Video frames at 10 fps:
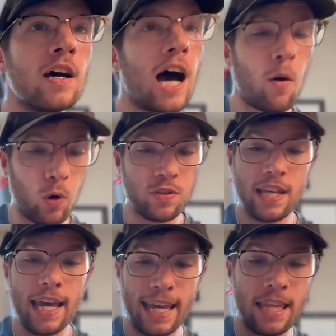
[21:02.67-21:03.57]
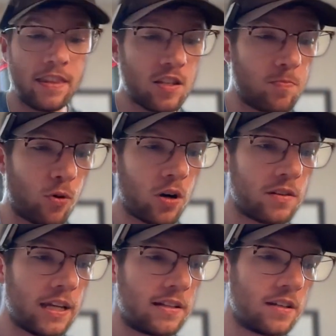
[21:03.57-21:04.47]
I will say in this book, they
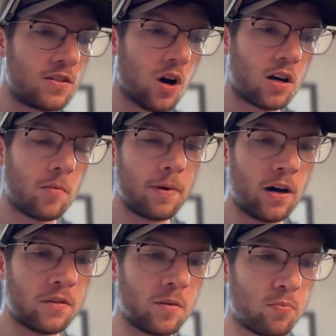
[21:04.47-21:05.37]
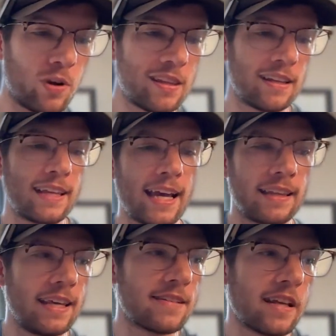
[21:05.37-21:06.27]
did talk about the breathing
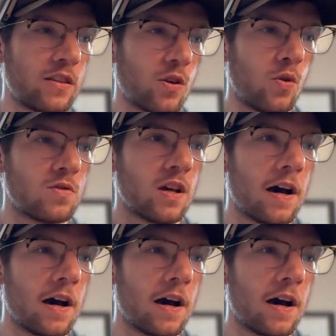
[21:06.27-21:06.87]
techniques that those